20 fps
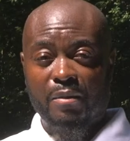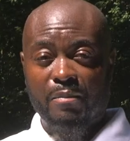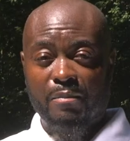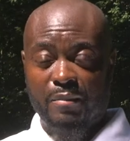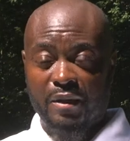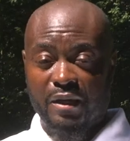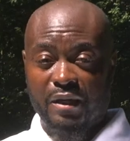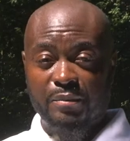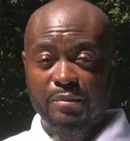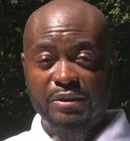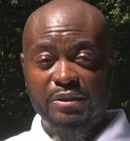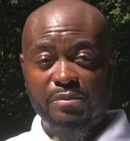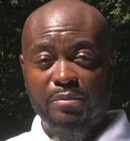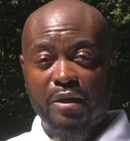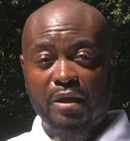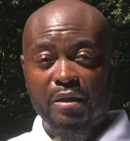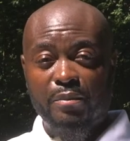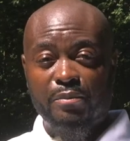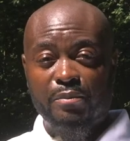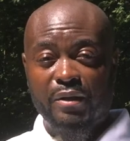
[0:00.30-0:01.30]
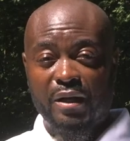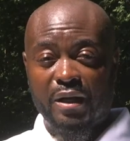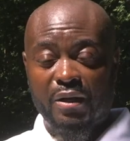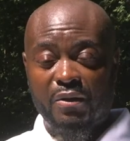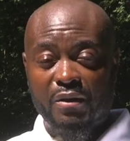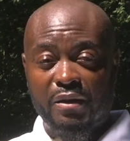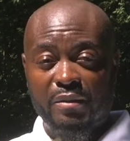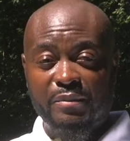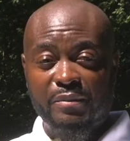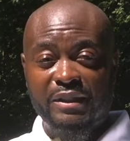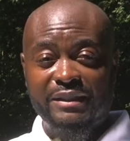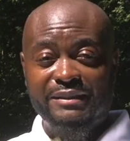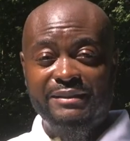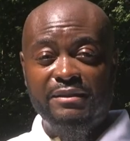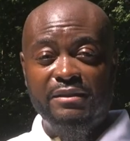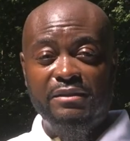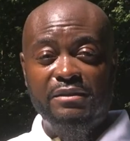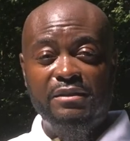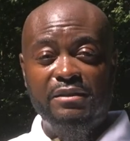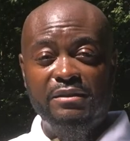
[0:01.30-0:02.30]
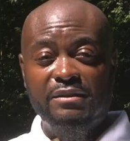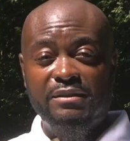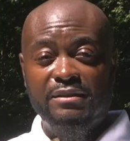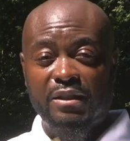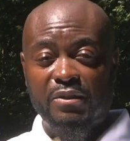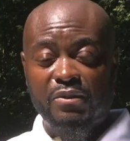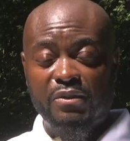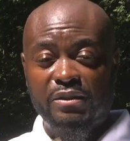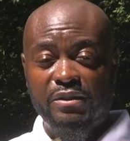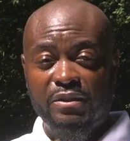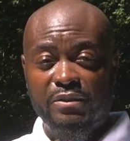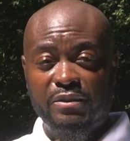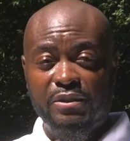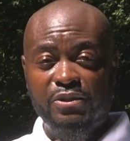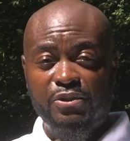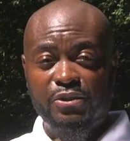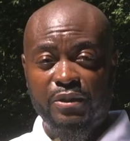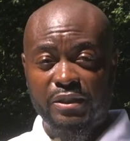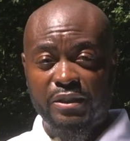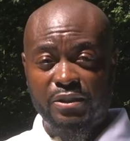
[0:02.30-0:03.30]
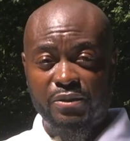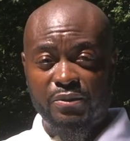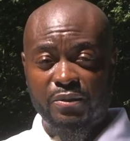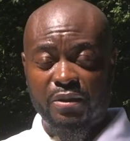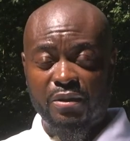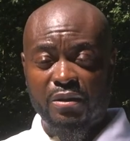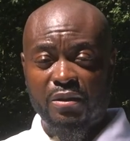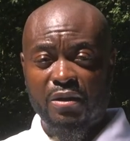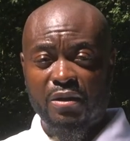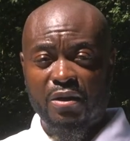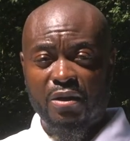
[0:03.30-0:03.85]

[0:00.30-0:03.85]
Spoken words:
My name is Mark Brown. I'm the Assistant Secretary Treasurer